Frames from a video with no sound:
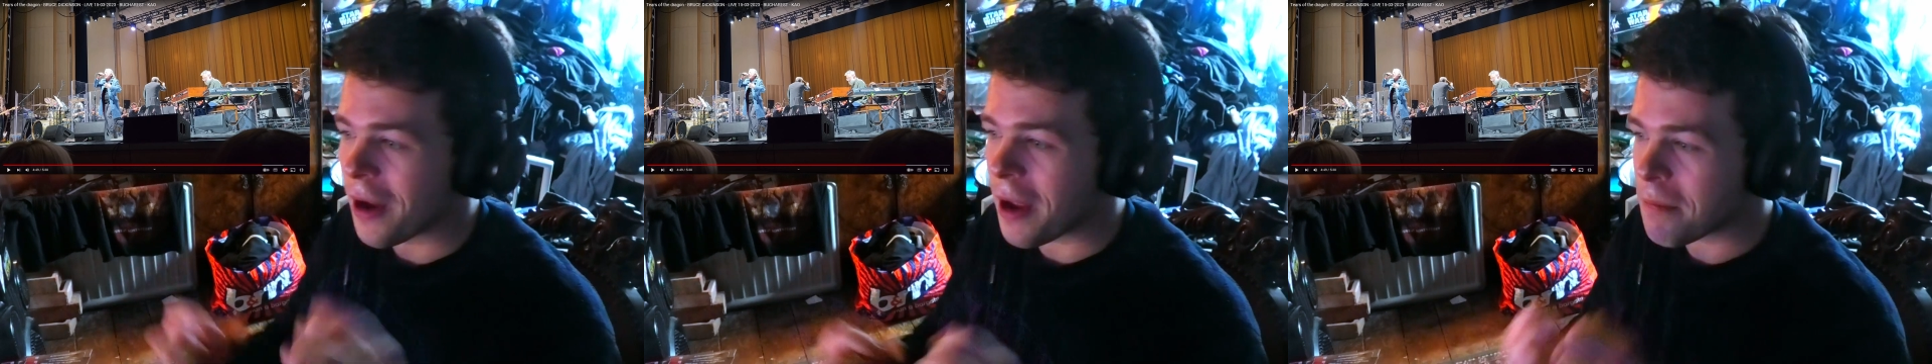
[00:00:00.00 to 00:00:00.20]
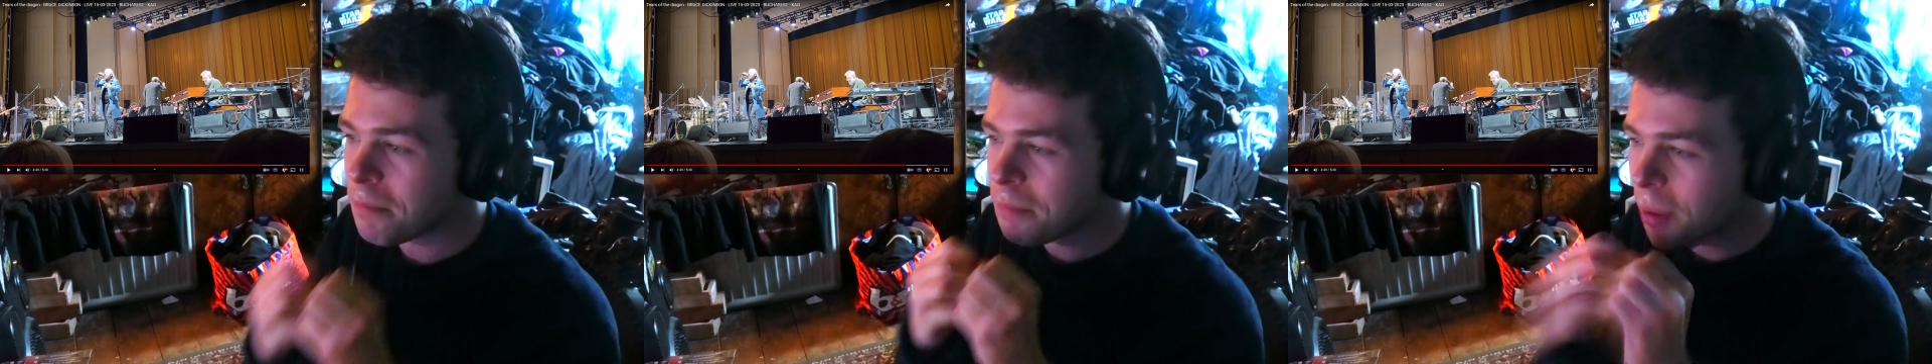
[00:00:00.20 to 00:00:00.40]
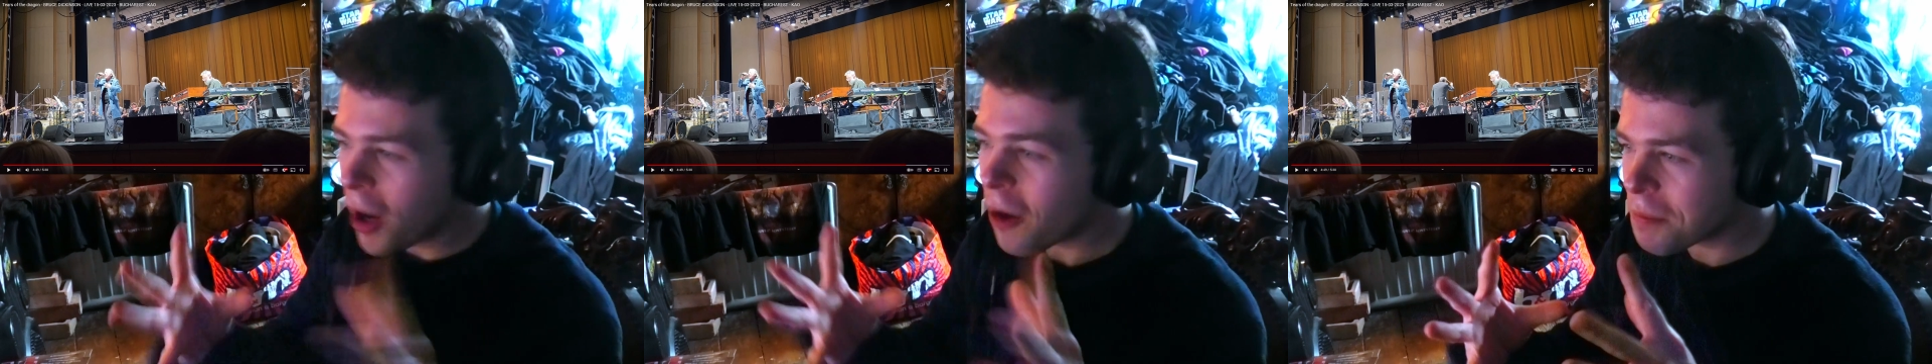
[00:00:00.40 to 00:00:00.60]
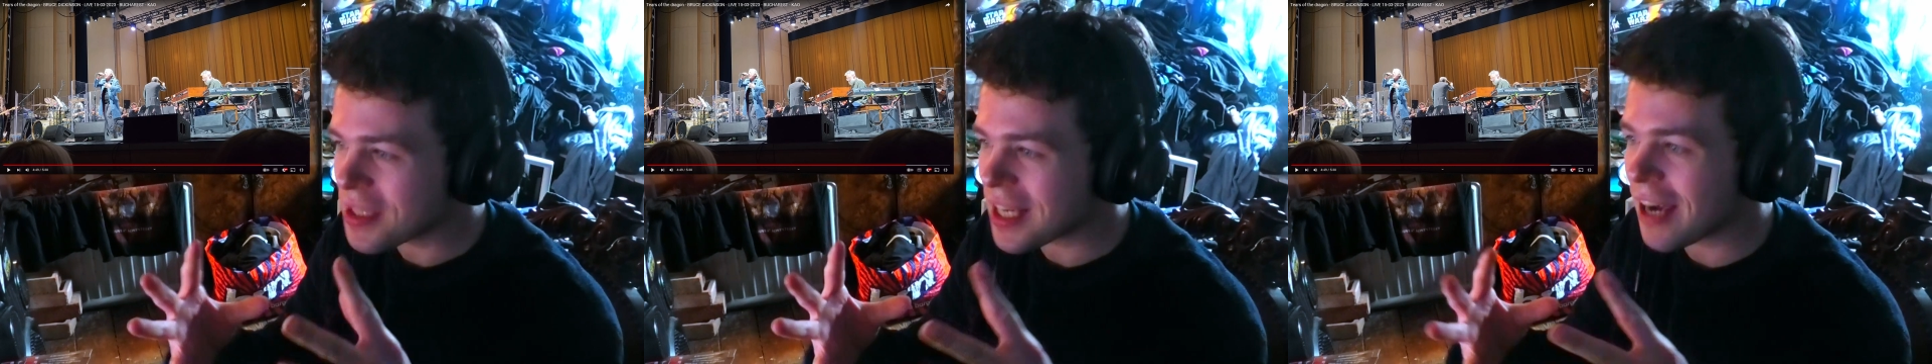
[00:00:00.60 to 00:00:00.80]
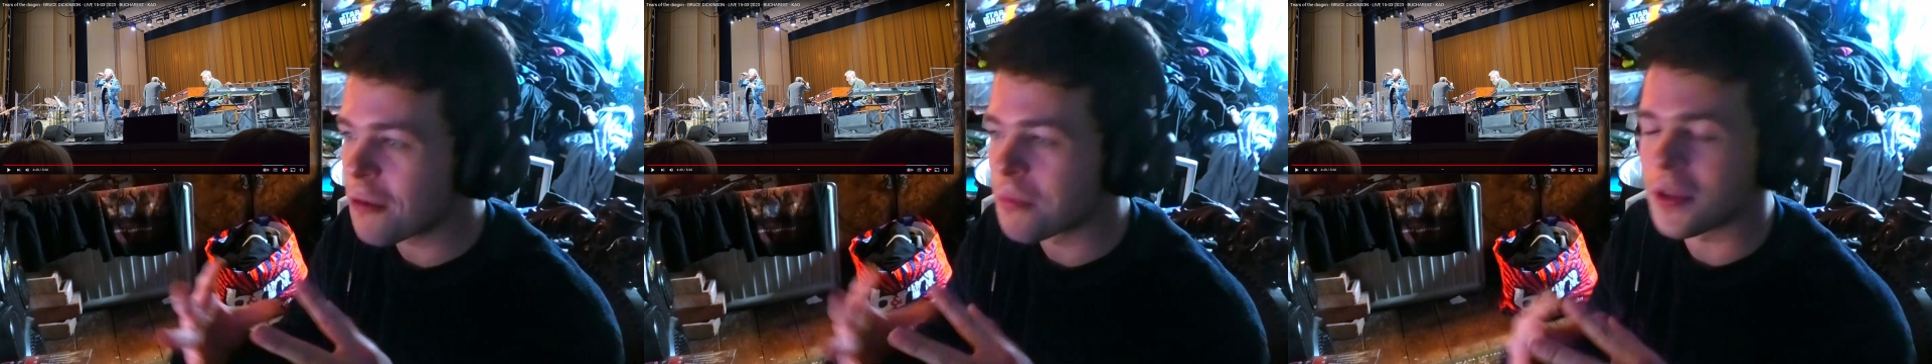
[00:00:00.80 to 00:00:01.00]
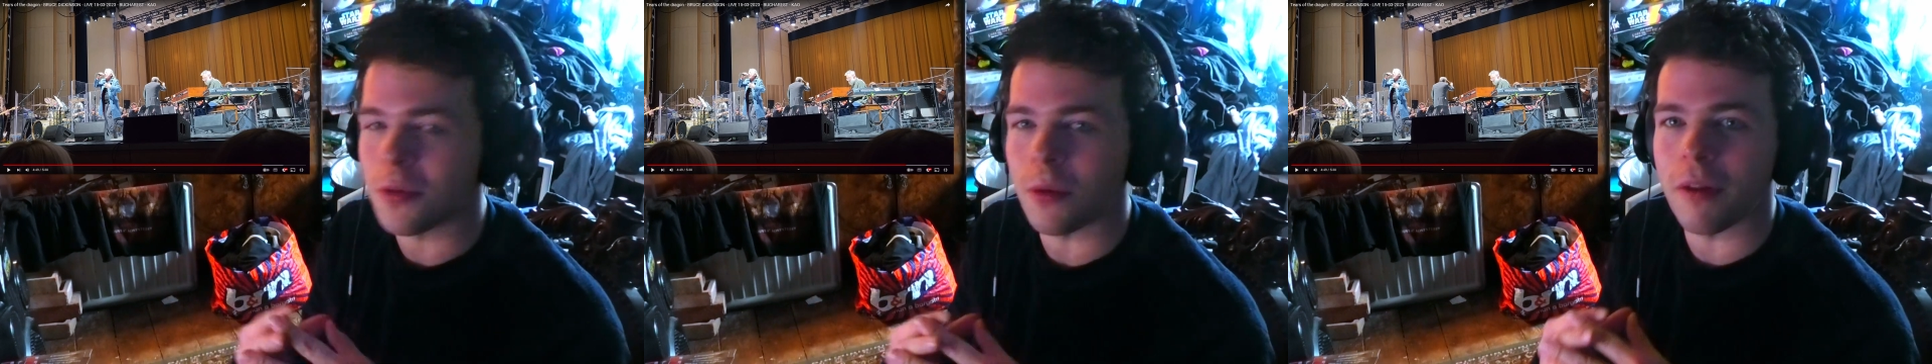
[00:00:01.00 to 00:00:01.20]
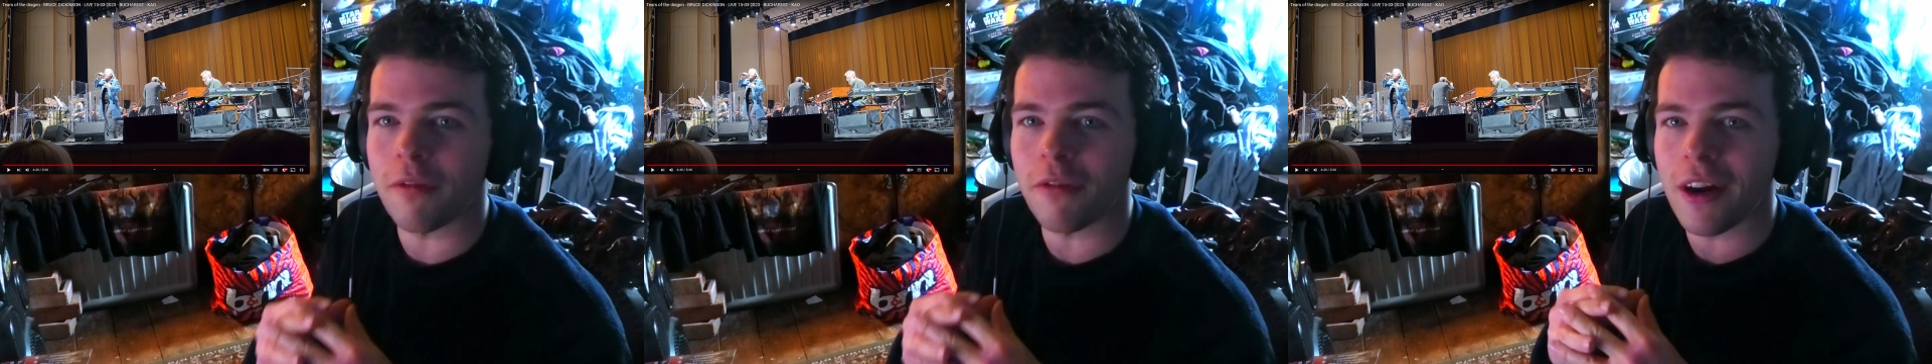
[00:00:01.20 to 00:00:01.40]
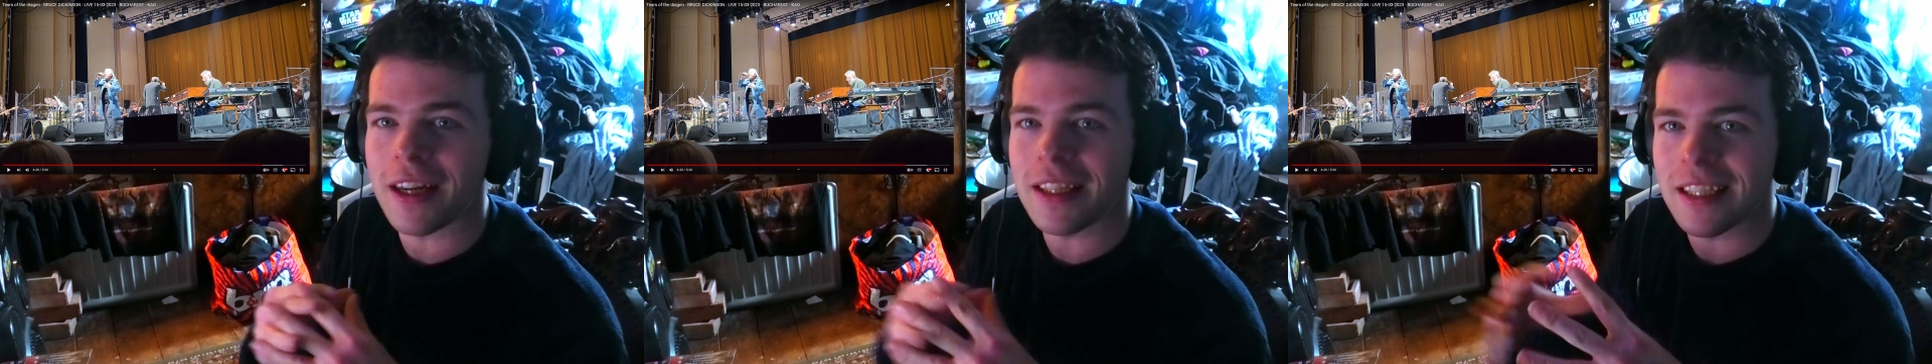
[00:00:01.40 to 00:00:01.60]
It pops out between
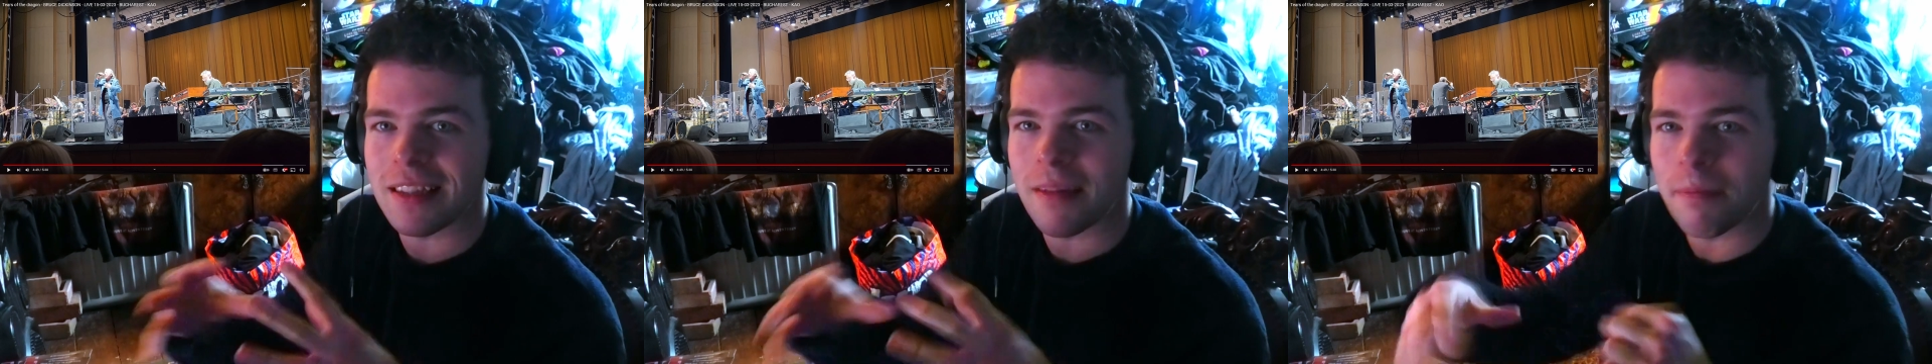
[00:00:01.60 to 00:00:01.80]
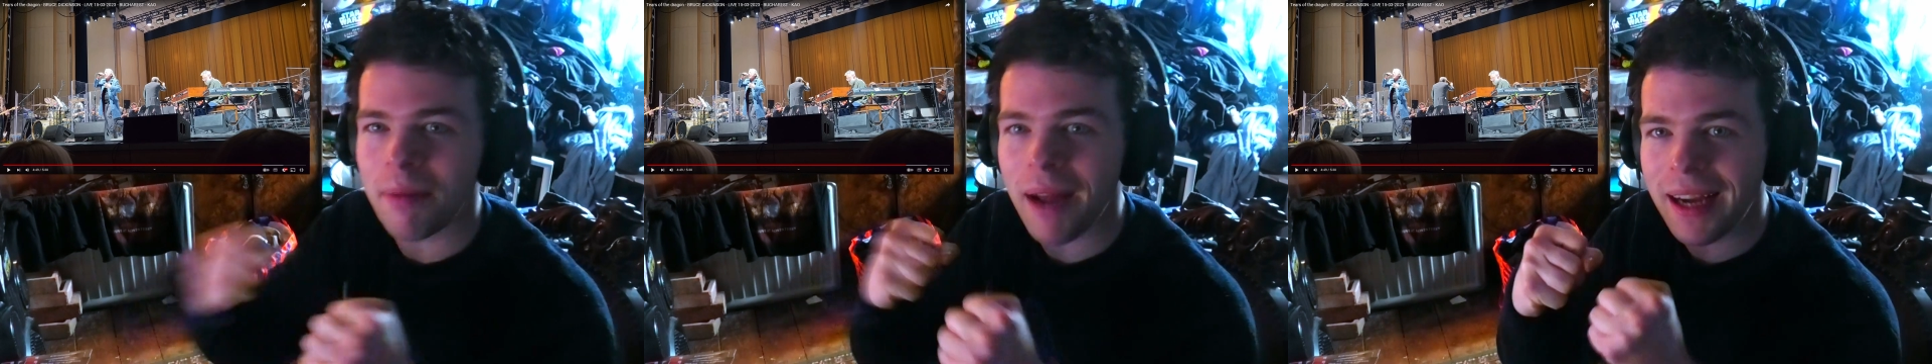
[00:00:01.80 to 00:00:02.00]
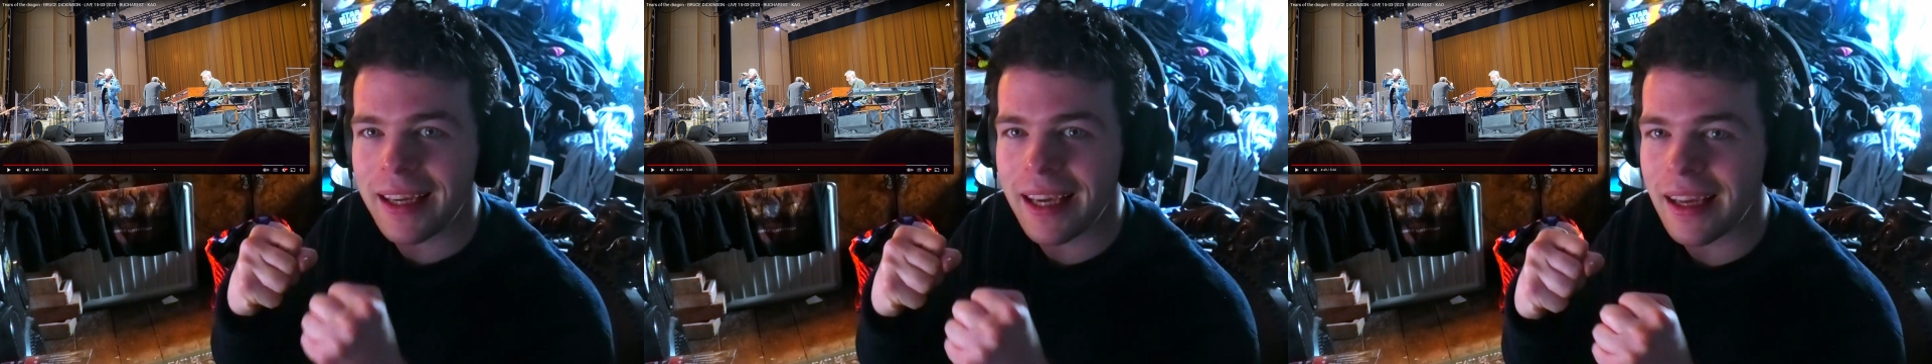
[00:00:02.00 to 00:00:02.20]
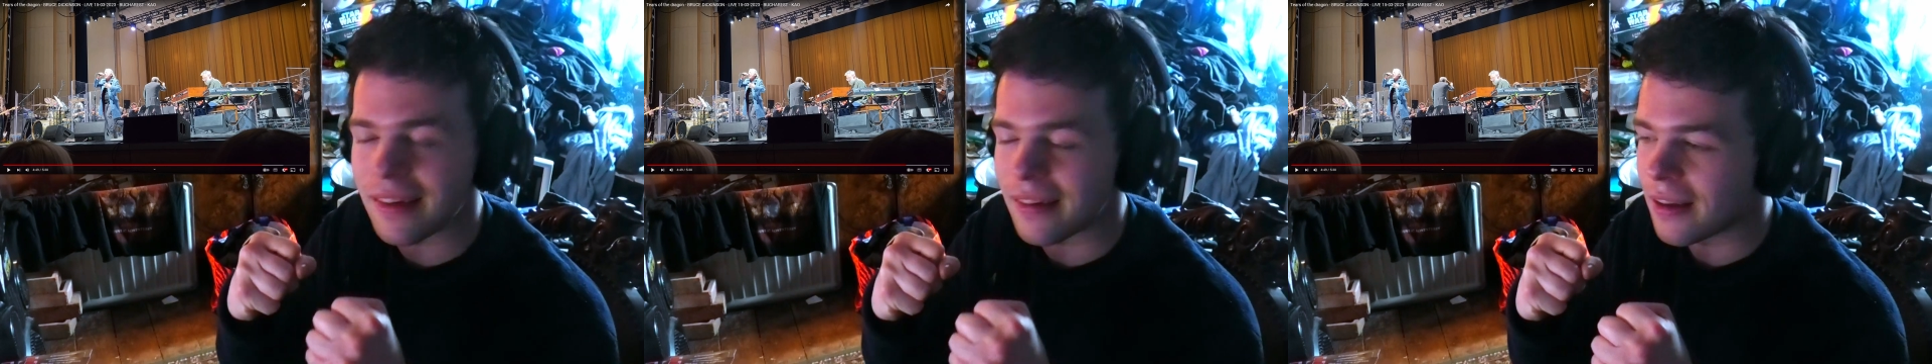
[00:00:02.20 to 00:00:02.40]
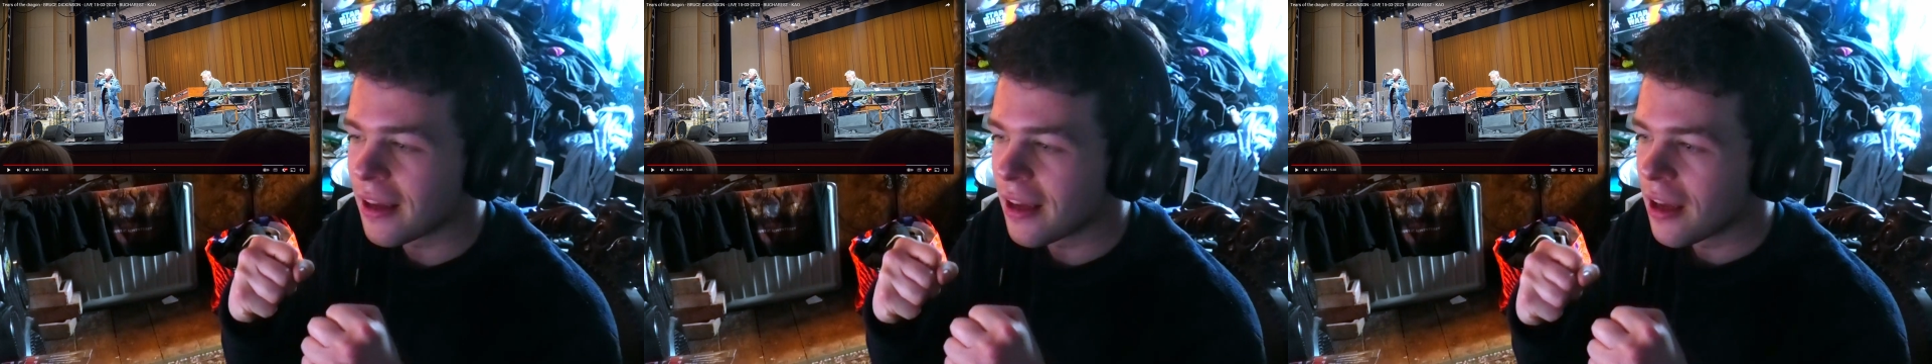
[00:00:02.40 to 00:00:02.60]
phrases and back in.